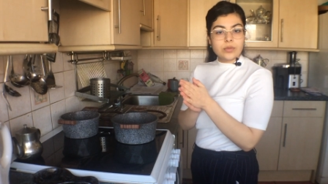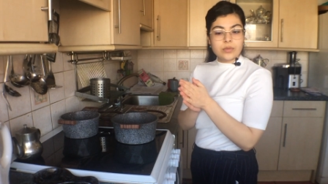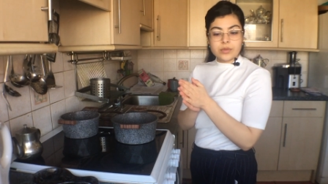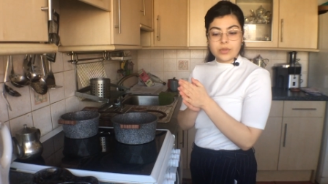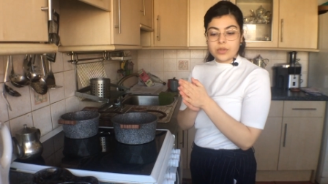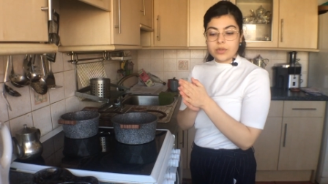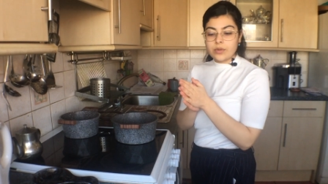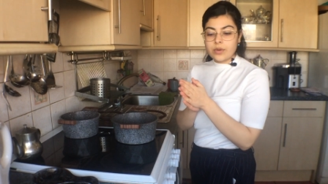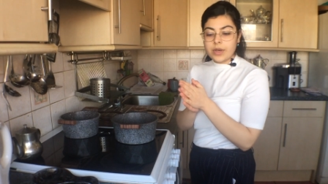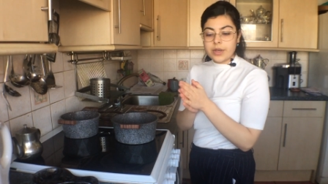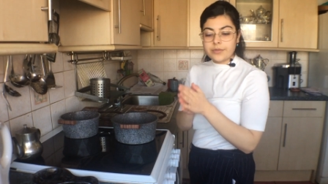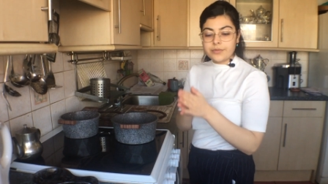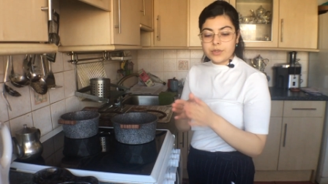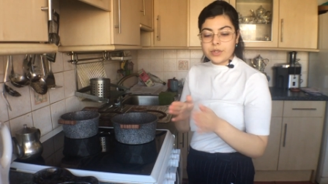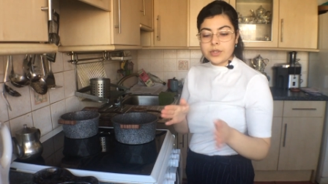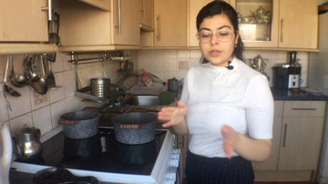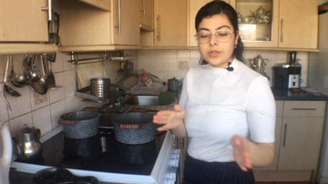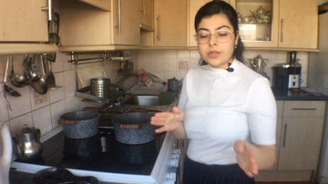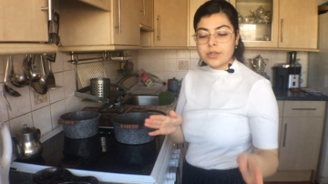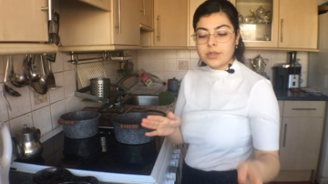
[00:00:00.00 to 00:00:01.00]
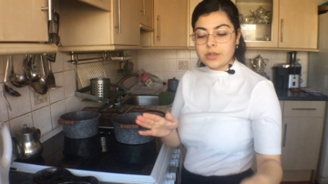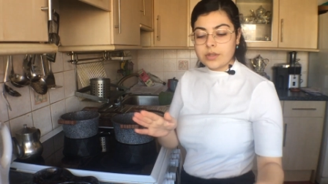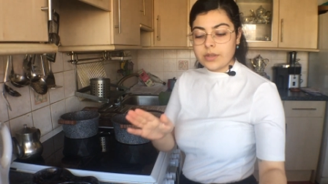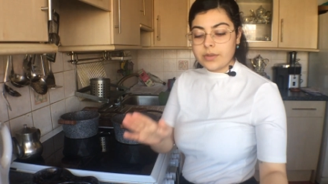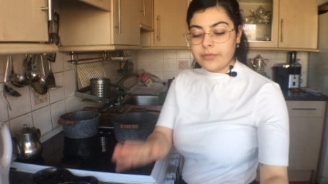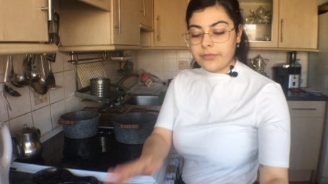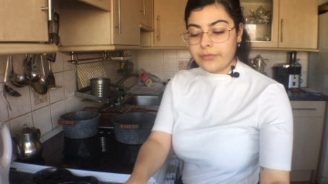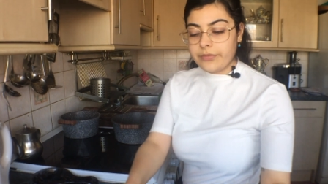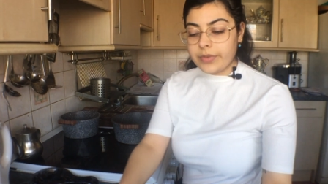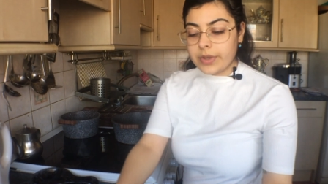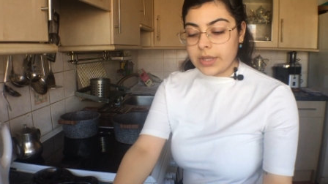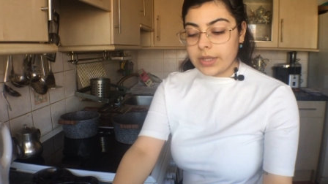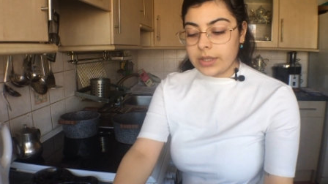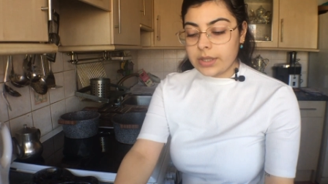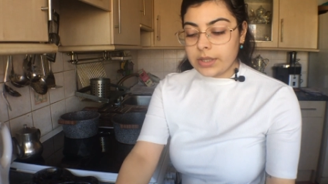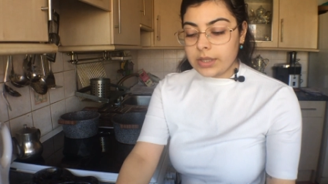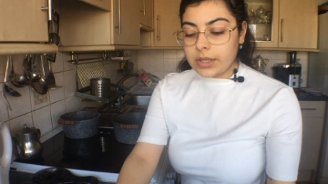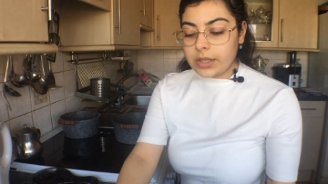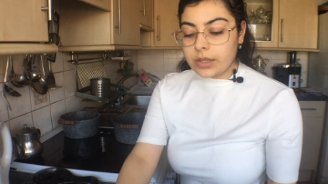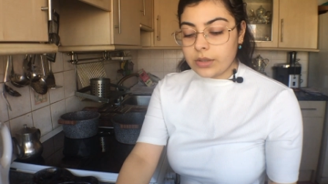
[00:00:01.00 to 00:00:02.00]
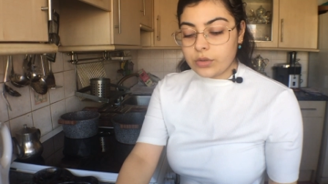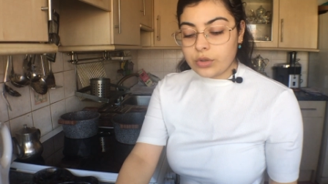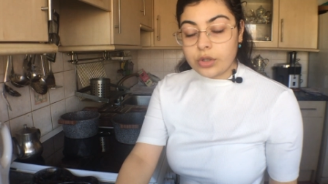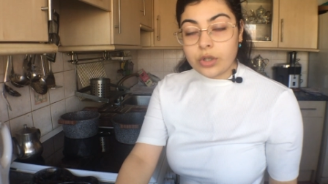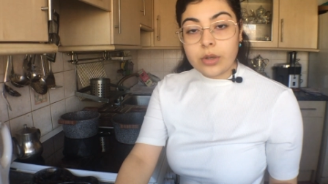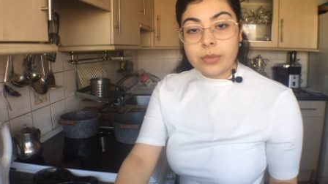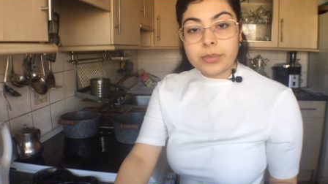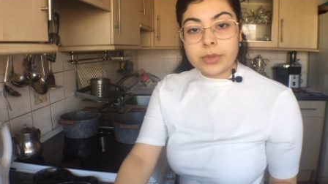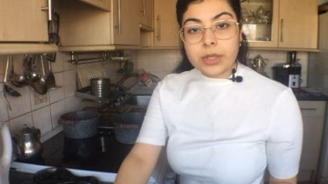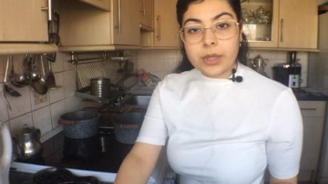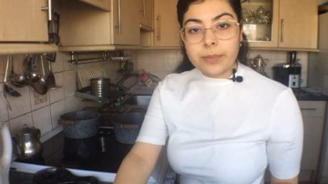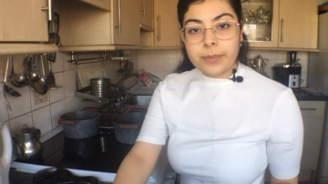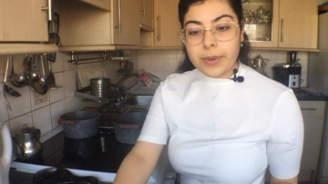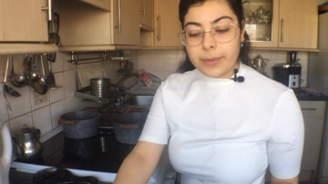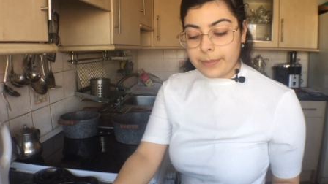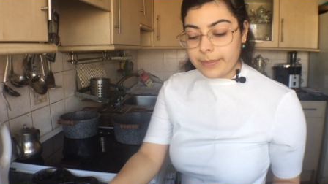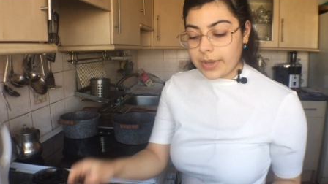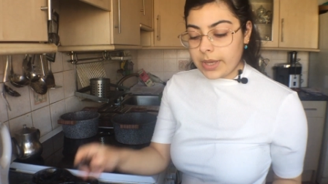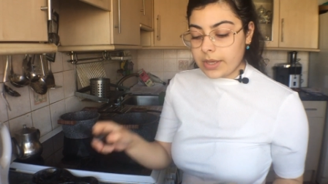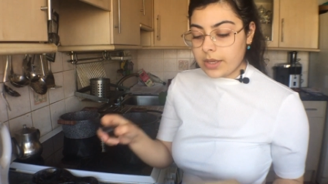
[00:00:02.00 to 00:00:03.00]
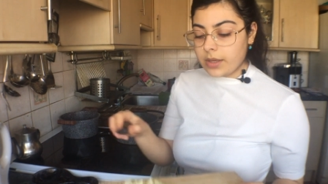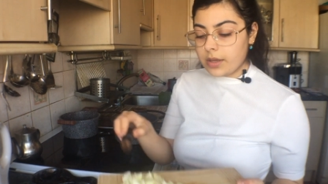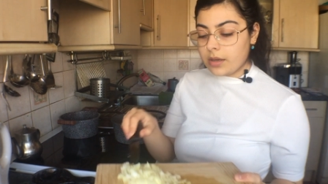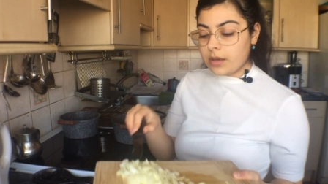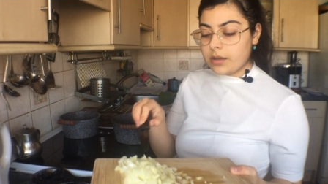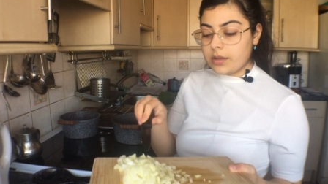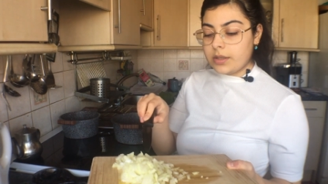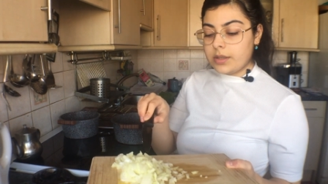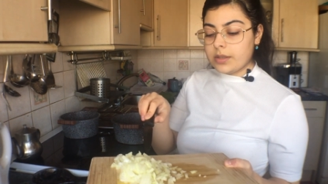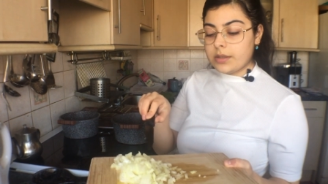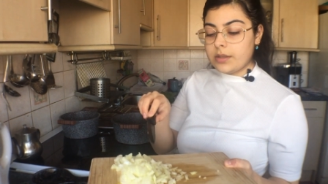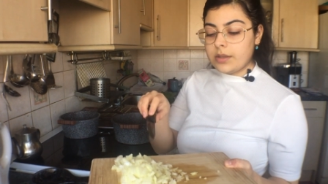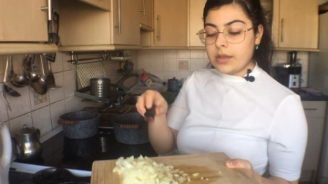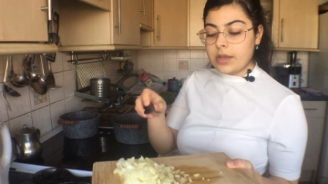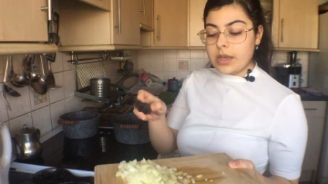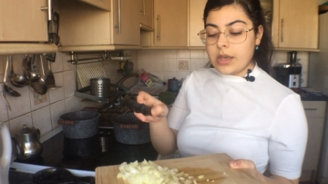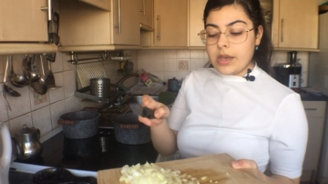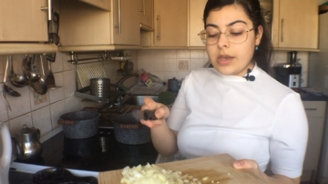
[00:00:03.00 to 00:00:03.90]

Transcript: Cool, so I've just finely chopped up my onion.